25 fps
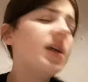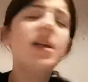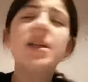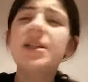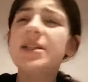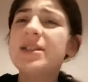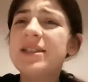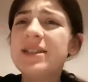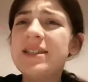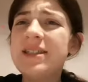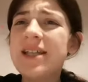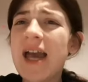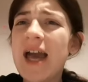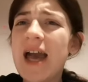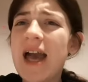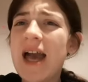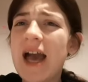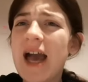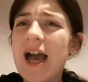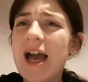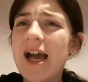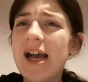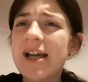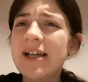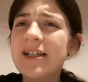
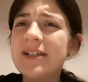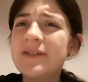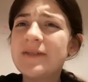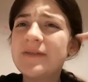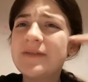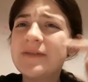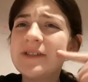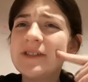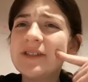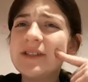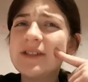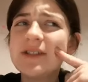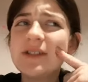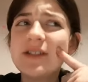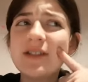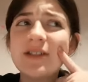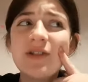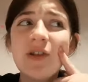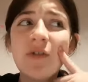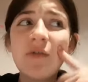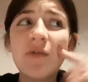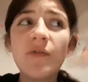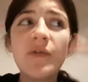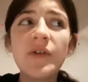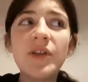Yeah, I don't think, there's
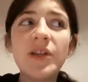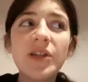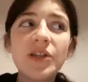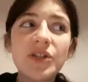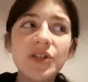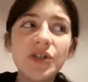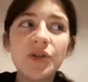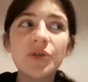nothing really to